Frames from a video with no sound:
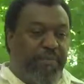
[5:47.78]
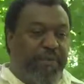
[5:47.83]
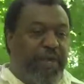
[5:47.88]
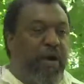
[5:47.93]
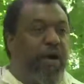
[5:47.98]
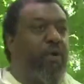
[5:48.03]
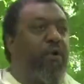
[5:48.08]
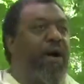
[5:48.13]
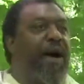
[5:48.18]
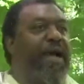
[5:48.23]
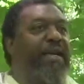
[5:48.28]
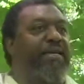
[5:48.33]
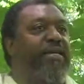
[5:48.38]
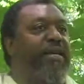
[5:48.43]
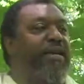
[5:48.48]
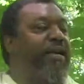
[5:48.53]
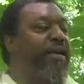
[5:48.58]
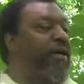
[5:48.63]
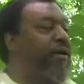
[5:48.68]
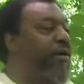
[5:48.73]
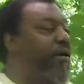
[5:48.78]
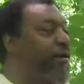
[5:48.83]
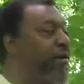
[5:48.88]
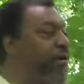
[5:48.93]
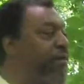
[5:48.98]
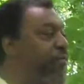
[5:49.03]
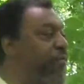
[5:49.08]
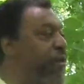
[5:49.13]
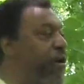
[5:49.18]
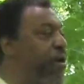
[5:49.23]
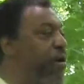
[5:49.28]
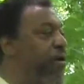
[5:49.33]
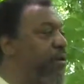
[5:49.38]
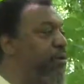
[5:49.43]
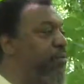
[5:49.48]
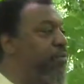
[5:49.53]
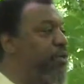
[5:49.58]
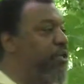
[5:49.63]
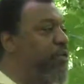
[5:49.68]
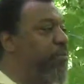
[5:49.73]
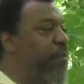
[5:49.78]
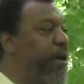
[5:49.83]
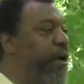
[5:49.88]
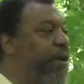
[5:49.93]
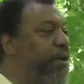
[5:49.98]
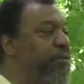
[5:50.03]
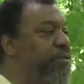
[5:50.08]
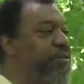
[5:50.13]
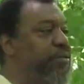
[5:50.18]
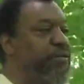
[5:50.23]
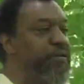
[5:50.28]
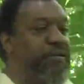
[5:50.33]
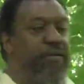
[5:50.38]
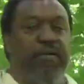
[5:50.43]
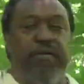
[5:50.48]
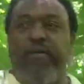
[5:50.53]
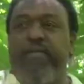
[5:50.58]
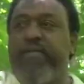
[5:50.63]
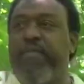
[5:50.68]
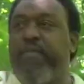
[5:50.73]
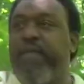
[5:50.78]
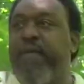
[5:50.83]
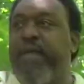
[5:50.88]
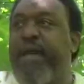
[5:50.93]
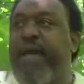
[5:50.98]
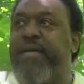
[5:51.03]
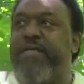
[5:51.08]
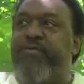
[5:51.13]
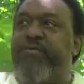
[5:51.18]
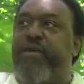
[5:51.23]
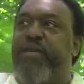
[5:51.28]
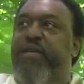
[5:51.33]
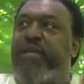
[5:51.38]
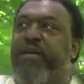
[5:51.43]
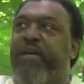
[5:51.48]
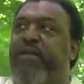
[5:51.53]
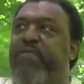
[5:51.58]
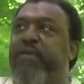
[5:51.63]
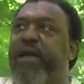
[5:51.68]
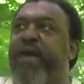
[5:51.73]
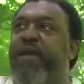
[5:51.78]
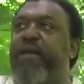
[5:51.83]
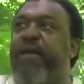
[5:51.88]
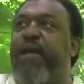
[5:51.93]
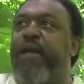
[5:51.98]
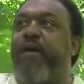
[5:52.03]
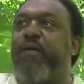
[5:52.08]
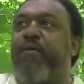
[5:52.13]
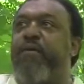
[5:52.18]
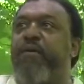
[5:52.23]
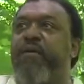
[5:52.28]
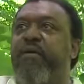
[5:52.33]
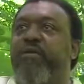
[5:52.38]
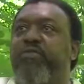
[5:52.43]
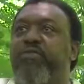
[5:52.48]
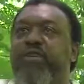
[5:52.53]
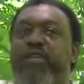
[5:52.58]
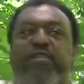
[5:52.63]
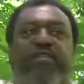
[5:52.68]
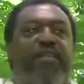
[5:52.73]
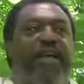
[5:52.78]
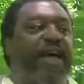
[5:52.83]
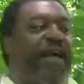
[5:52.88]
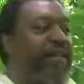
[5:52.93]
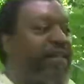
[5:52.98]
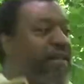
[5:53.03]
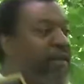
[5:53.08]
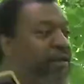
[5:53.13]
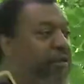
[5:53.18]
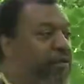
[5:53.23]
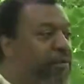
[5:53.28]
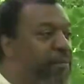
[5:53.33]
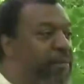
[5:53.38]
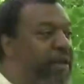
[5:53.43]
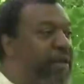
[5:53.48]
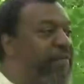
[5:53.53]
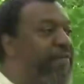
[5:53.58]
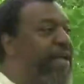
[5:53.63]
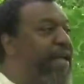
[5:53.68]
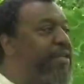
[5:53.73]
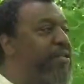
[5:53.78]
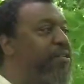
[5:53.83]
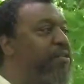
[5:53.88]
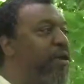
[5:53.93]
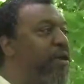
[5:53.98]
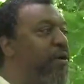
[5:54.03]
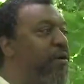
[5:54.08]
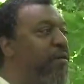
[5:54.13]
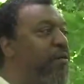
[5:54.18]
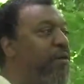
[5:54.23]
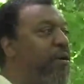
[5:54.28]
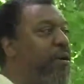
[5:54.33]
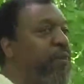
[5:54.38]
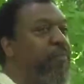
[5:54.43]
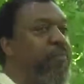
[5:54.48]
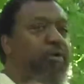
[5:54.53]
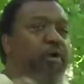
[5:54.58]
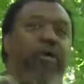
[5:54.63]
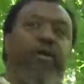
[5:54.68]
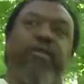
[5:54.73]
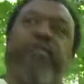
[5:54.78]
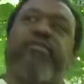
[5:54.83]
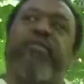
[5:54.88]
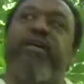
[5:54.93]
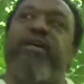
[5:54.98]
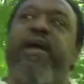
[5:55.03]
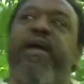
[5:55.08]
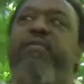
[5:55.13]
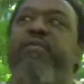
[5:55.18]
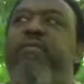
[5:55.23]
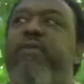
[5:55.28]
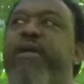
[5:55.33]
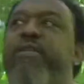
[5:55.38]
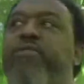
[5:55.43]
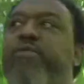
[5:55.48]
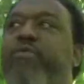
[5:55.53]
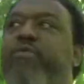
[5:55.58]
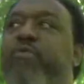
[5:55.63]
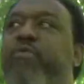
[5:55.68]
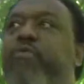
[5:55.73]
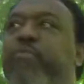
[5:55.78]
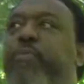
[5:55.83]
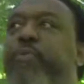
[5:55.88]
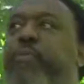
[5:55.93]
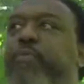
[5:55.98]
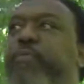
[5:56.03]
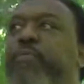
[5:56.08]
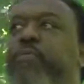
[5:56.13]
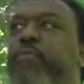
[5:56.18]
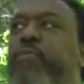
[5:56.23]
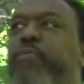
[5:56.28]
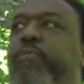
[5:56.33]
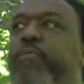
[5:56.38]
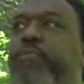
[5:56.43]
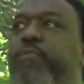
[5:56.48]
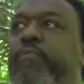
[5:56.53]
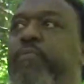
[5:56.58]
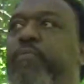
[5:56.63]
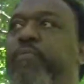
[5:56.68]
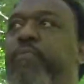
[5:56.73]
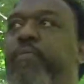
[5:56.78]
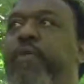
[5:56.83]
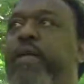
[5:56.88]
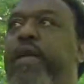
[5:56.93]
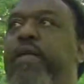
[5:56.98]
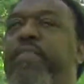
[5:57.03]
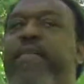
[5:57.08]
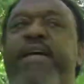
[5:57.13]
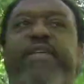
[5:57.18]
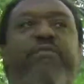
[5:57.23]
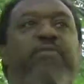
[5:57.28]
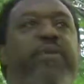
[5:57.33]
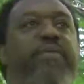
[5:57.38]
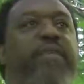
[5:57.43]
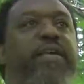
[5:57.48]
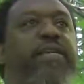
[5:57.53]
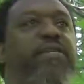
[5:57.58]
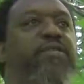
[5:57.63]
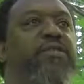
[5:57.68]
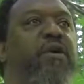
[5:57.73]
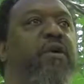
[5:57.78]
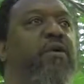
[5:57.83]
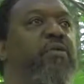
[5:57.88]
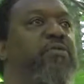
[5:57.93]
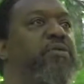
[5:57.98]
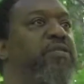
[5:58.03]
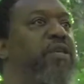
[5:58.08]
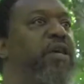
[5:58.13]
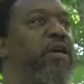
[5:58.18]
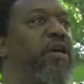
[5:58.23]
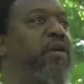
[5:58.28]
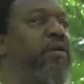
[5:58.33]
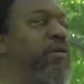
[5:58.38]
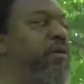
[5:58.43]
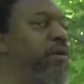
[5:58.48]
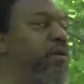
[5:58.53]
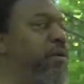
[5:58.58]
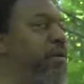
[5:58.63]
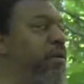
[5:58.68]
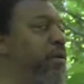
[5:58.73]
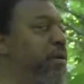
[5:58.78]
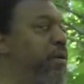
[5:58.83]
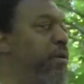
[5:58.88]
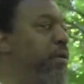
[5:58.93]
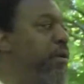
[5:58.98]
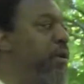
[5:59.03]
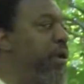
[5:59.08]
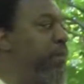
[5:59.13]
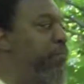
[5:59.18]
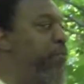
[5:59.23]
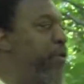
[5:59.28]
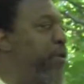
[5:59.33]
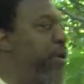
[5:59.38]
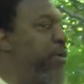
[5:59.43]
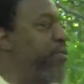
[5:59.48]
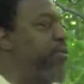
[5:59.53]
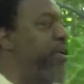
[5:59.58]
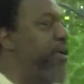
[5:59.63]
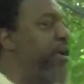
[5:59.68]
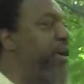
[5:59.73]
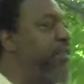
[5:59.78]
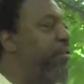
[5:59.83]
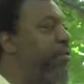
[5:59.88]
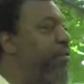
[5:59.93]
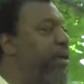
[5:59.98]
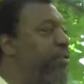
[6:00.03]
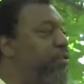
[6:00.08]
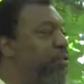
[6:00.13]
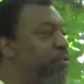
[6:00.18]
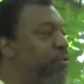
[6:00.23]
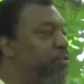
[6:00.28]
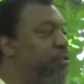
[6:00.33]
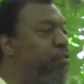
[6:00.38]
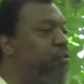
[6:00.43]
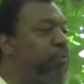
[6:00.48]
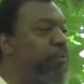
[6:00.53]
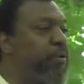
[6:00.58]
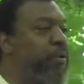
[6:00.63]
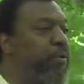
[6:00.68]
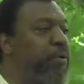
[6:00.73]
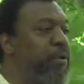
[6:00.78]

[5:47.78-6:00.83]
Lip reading: The whole idea of call and response, as we did right now, just that little bit of that song brought us together as a group. And that's what these songs did. It brought us together as a group.